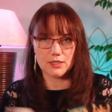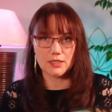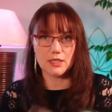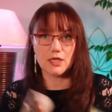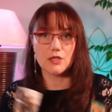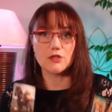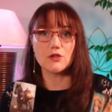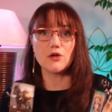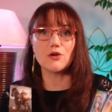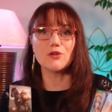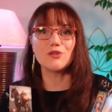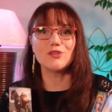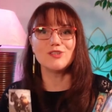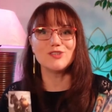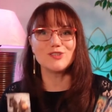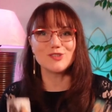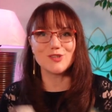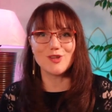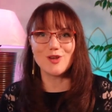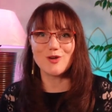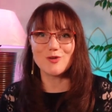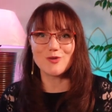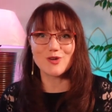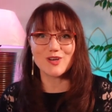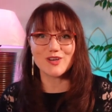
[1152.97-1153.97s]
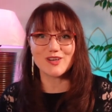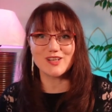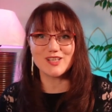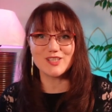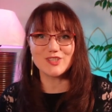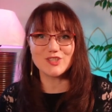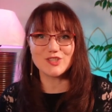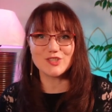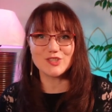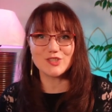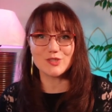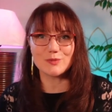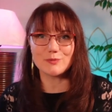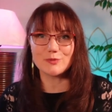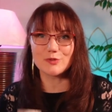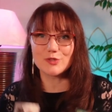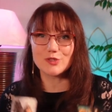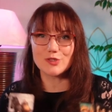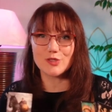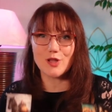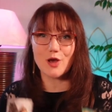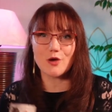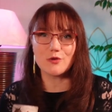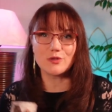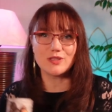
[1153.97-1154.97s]
And only slow relationships,
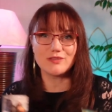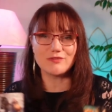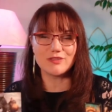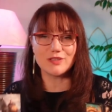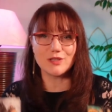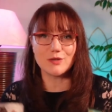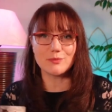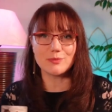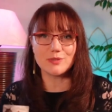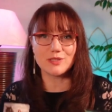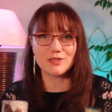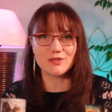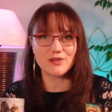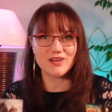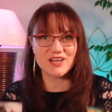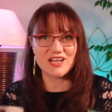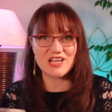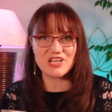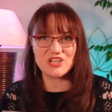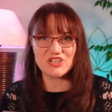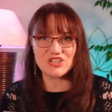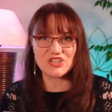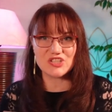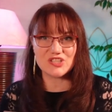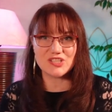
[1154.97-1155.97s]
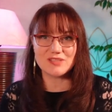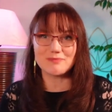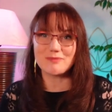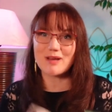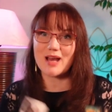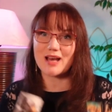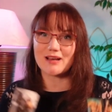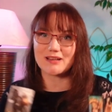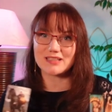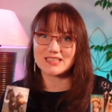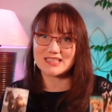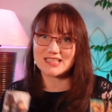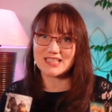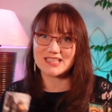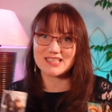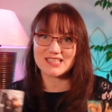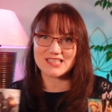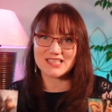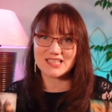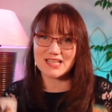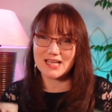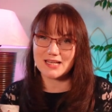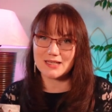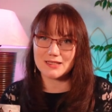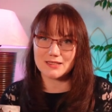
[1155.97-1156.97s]
slow developing relationships are
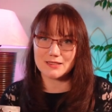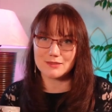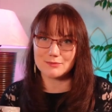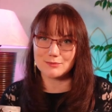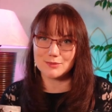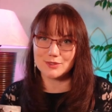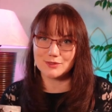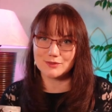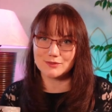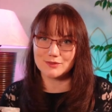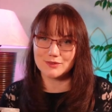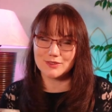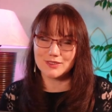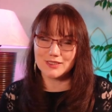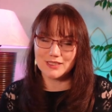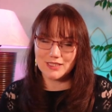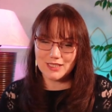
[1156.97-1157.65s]
sustainable,